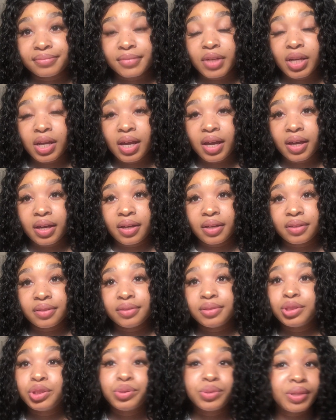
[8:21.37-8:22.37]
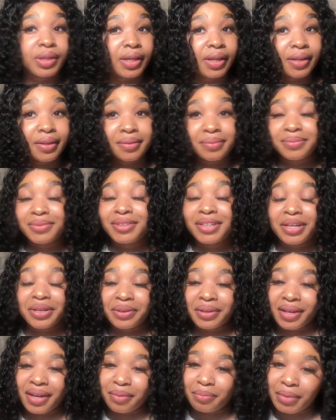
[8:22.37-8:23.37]
Okay,
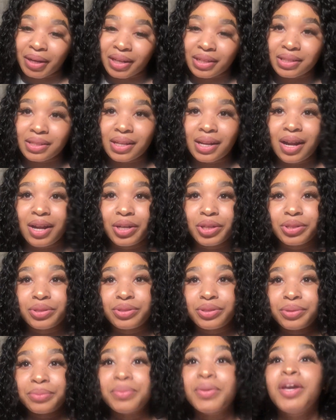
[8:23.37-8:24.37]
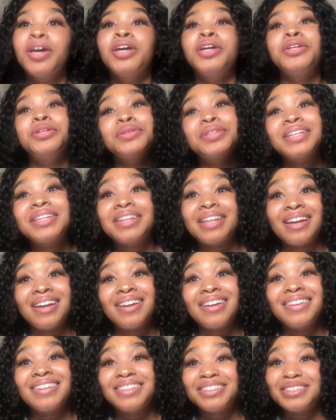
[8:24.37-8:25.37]
okay, I'm not gonna say that on YouTube. Do the
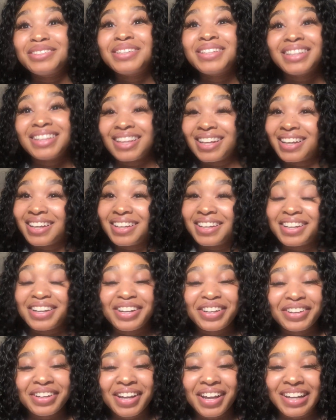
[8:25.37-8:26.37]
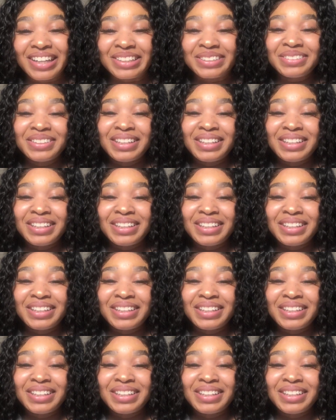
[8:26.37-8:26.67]
thing. Okay.